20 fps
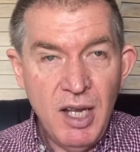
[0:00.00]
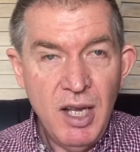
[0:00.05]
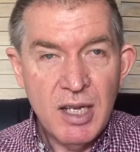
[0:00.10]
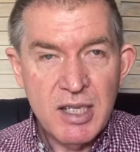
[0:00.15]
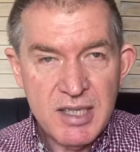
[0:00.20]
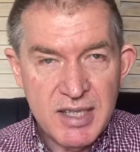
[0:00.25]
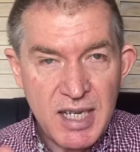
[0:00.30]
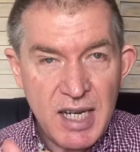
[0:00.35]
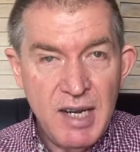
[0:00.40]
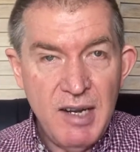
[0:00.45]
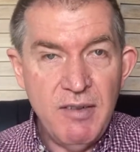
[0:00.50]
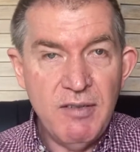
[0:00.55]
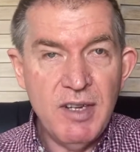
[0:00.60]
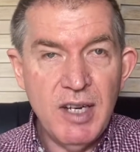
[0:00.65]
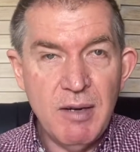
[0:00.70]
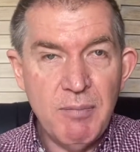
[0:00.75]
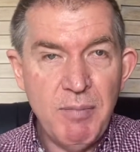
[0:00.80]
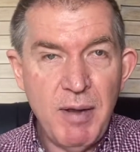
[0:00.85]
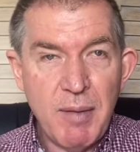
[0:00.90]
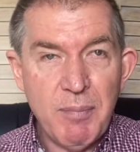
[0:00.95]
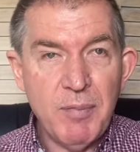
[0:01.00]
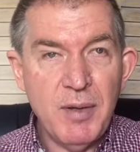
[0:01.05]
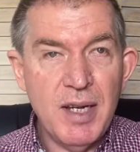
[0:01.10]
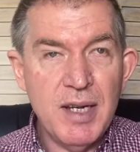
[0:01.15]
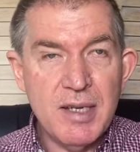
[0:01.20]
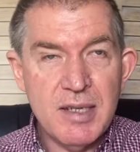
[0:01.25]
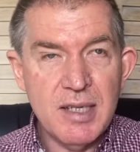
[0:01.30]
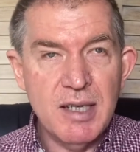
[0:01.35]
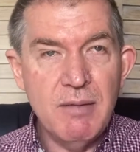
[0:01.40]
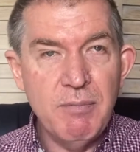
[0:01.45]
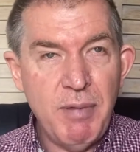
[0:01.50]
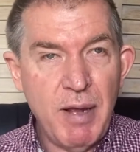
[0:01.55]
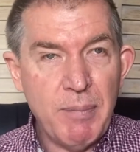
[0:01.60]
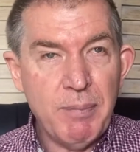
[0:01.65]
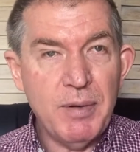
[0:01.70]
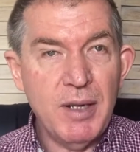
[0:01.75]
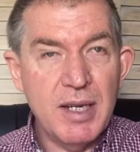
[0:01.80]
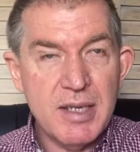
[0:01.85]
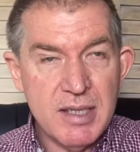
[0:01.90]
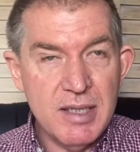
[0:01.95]
saved and baptized and
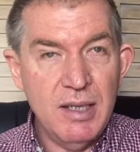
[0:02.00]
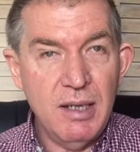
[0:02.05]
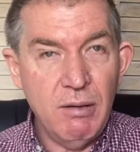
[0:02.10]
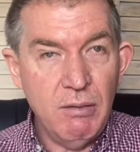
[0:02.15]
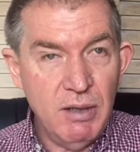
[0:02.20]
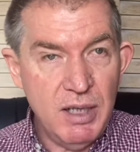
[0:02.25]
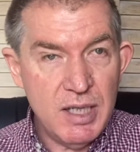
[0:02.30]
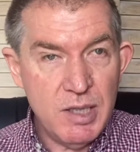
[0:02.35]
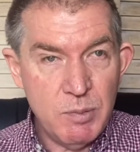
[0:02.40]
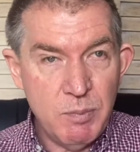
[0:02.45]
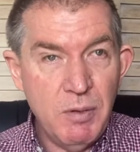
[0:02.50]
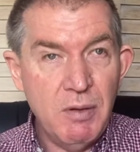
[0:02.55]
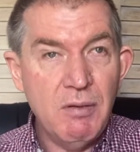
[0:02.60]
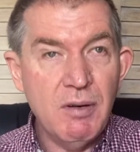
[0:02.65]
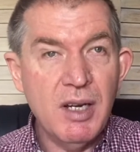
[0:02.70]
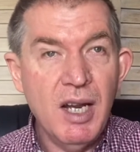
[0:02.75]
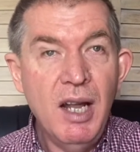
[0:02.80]
baptized in the Holy Spirit